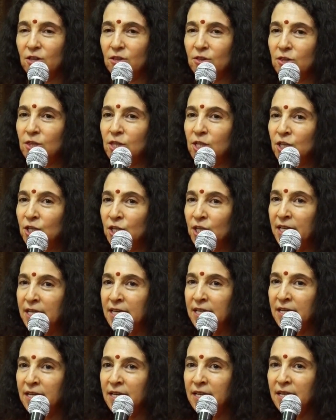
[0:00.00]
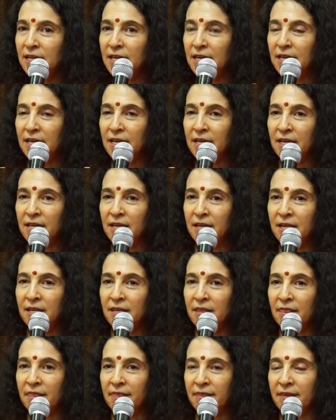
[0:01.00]
learned in
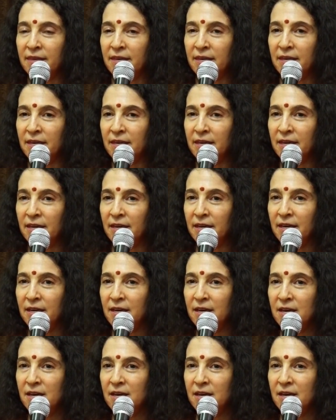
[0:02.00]
the